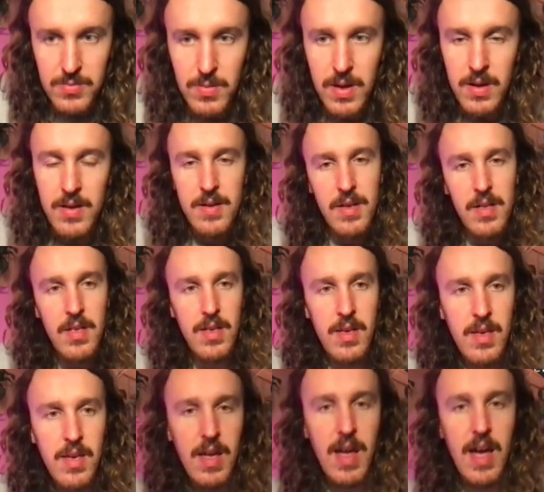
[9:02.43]
one,
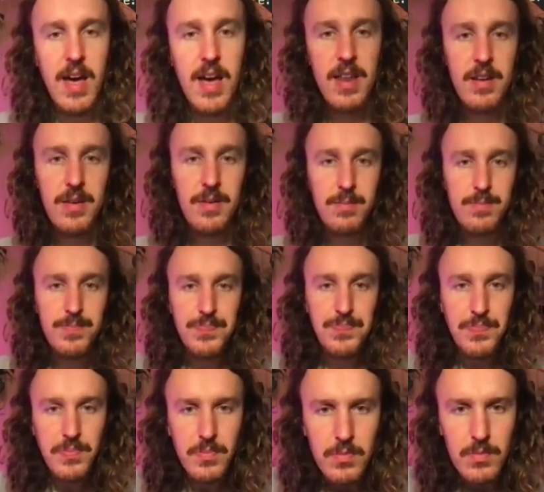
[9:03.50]
and
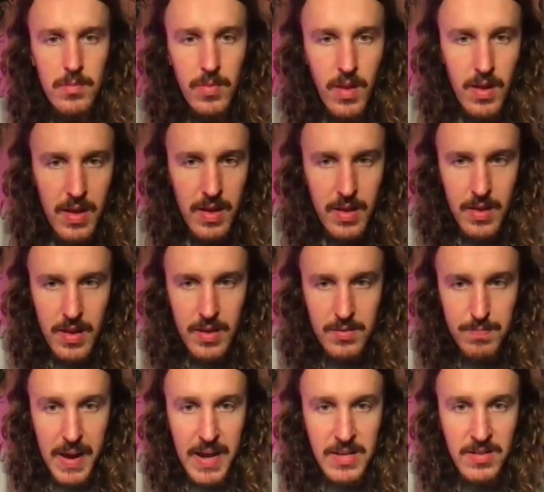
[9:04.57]
it's
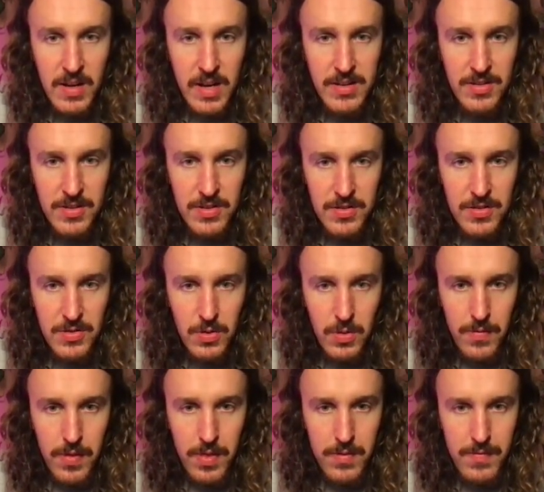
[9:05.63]
basically just sort
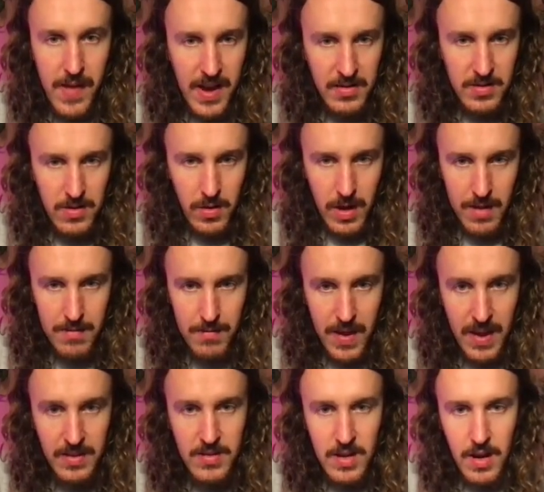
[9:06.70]
of the
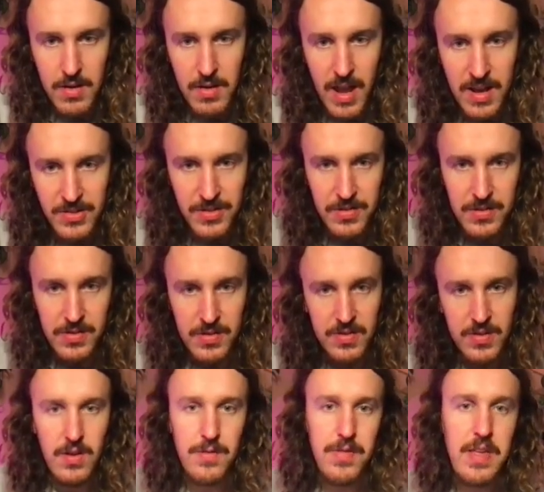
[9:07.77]
vector locations
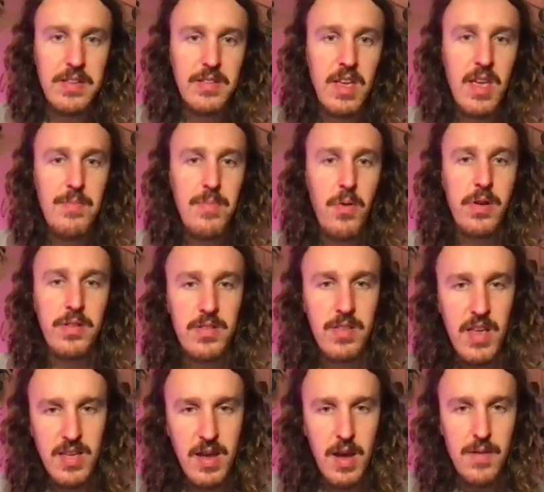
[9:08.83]
of these key points. So
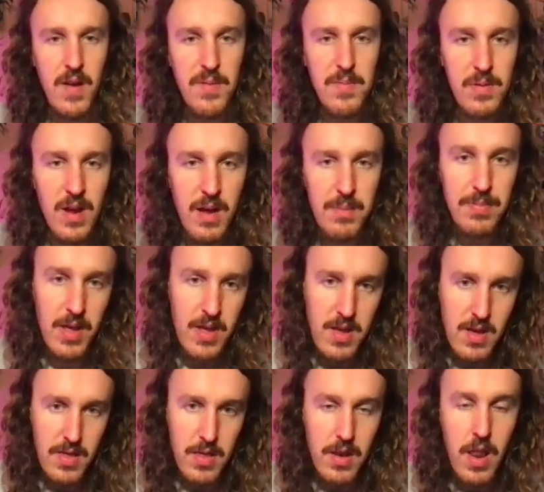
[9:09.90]
there you go, I've opened up
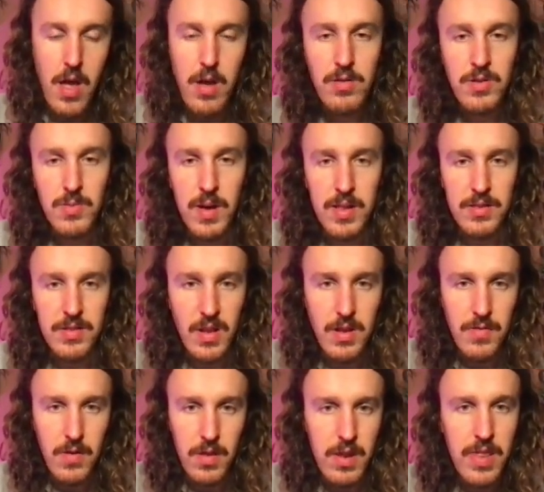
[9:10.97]
the nose one. So you've
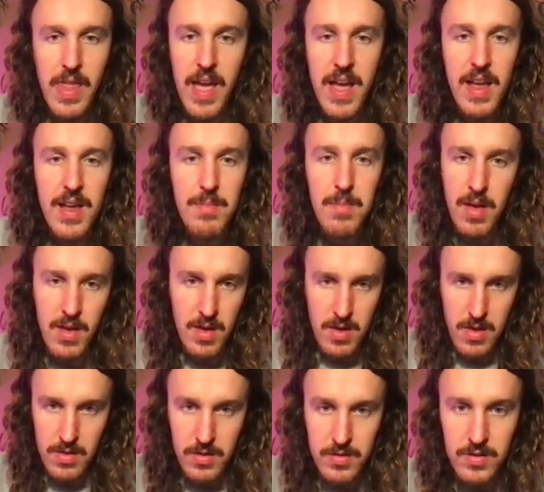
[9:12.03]
got the name,
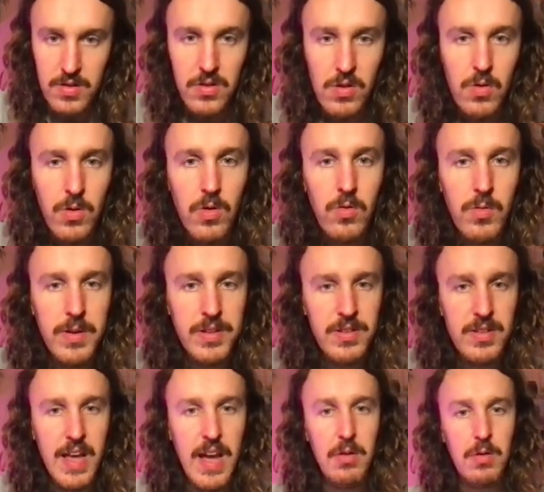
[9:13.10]
the score, which
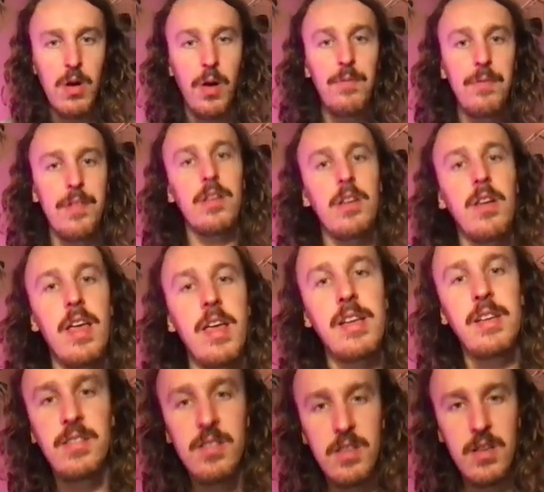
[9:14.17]
is how confident it
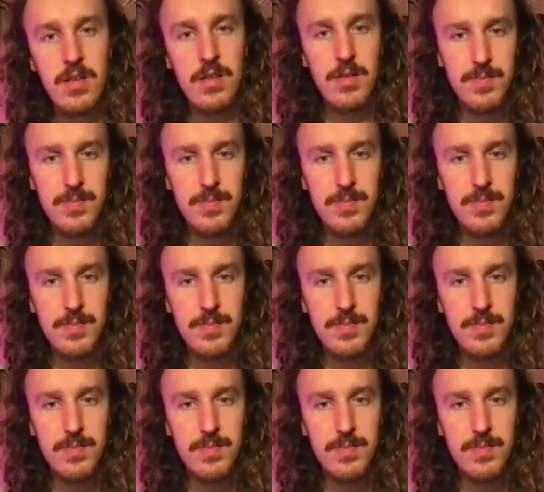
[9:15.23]
is that